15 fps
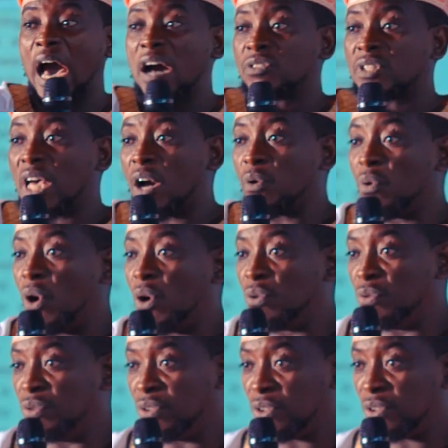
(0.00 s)
Outer
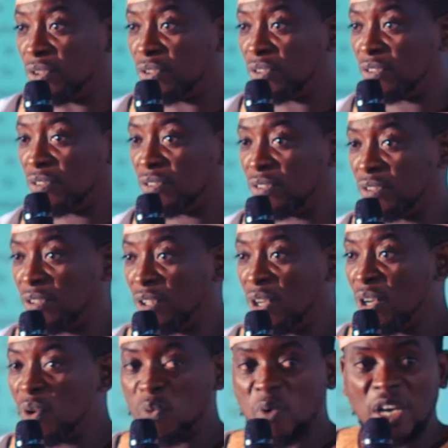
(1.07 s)
world.
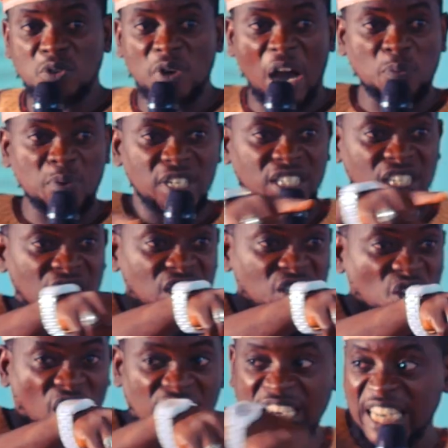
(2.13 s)
When you are within your